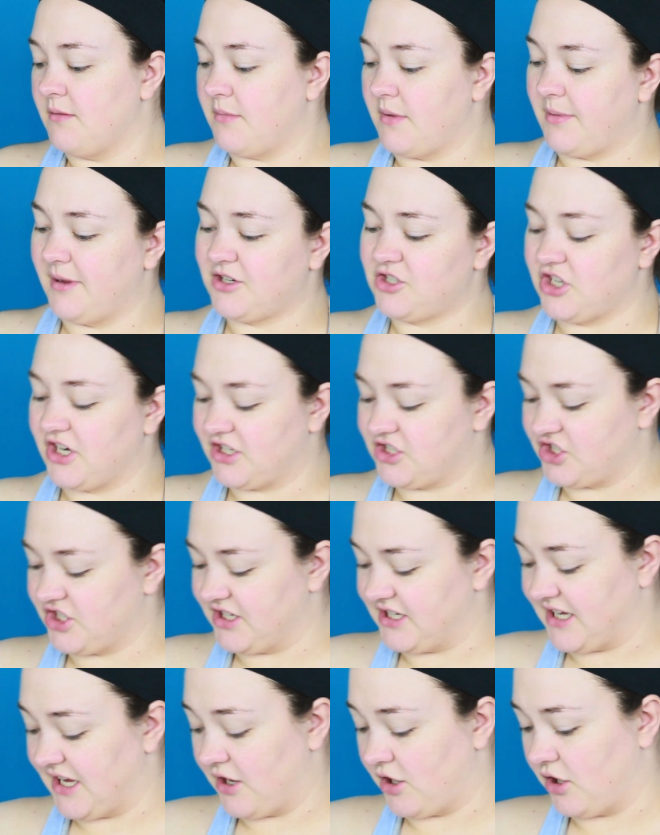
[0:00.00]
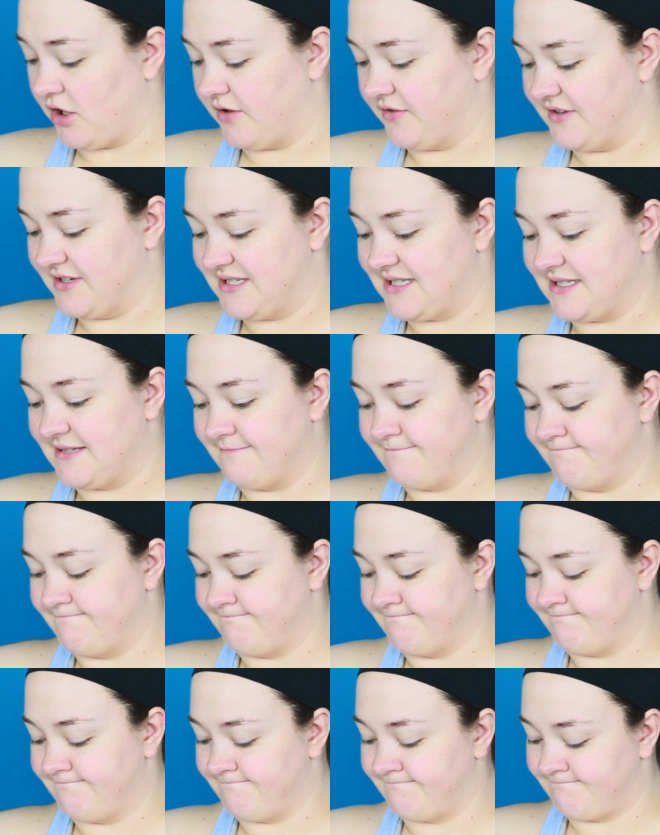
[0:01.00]
Maybe I should actually get all this
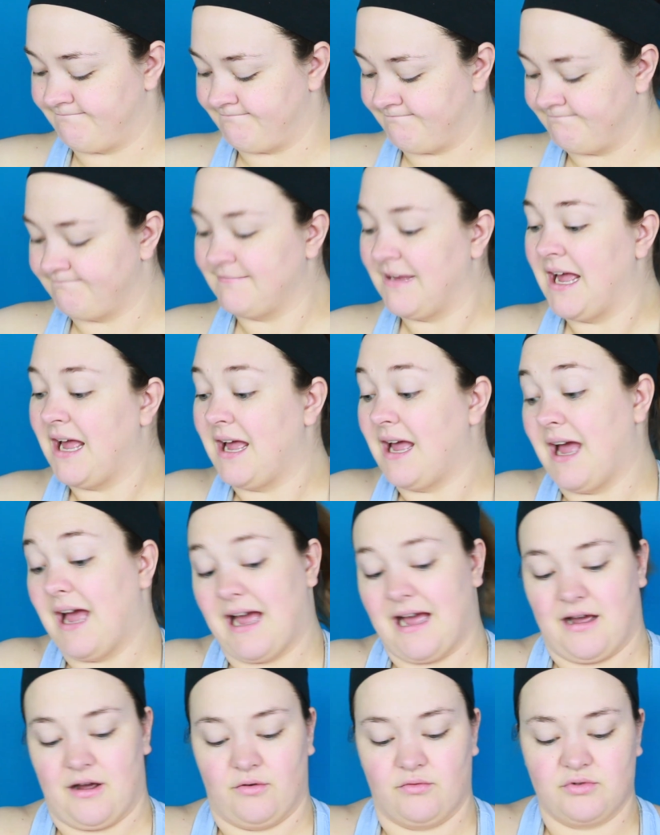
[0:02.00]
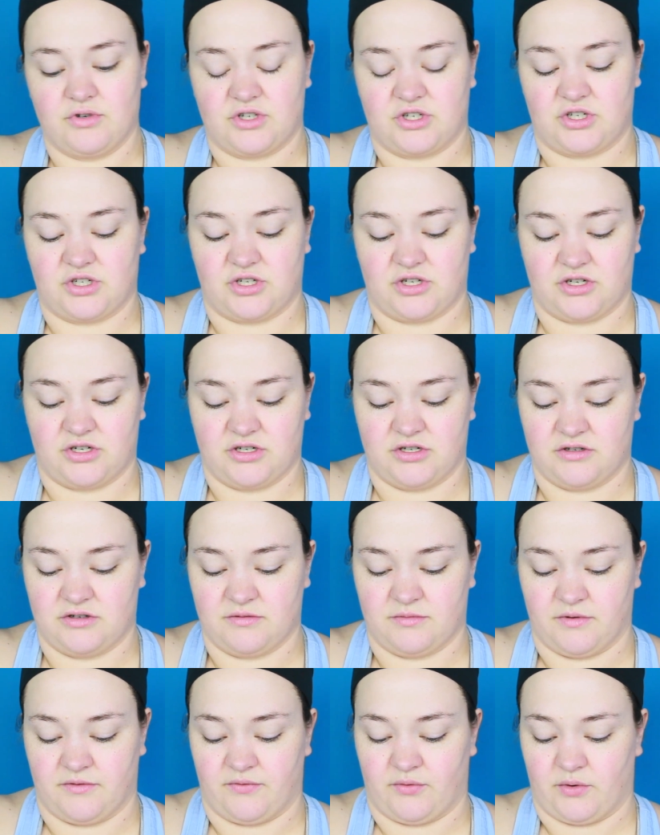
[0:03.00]
out
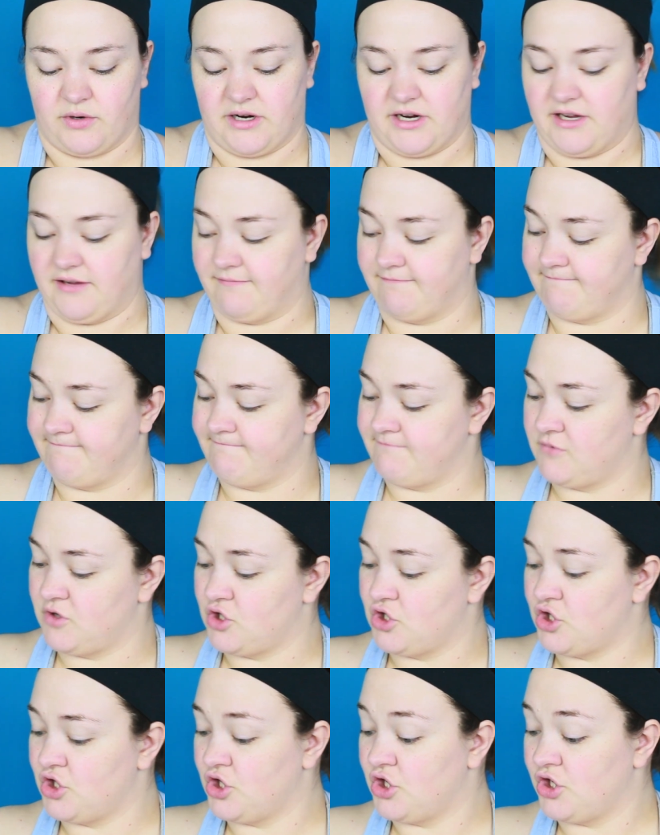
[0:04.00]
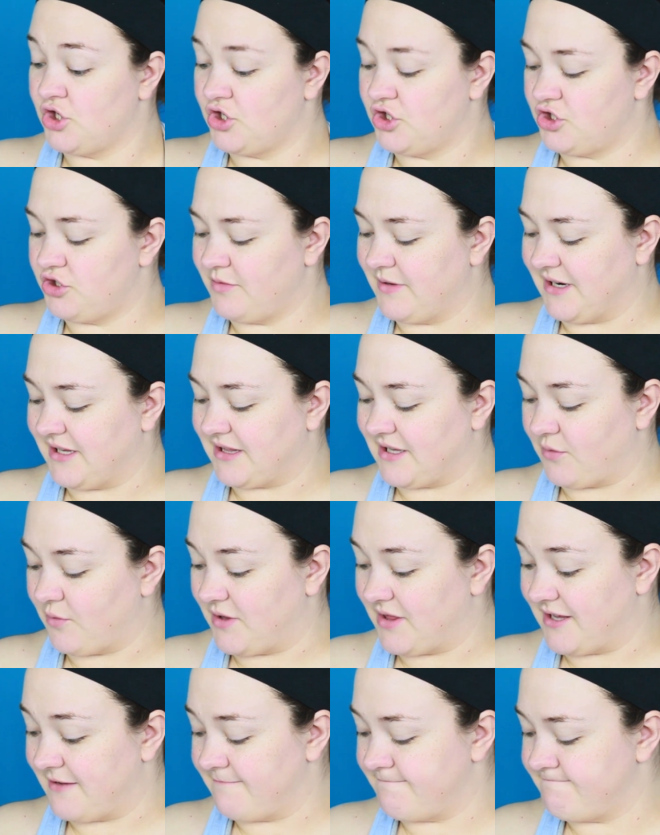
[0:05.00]
before I do anything
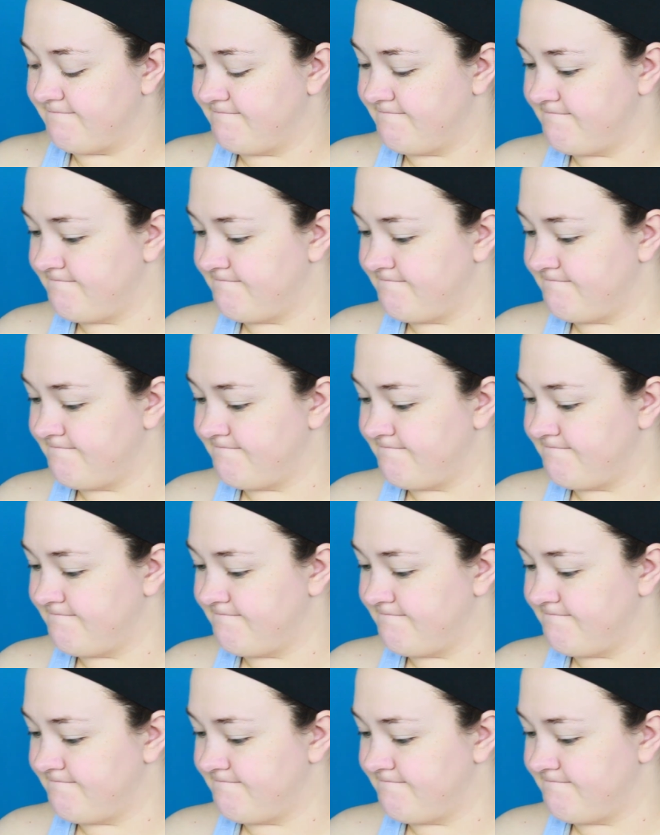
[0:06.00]
with it.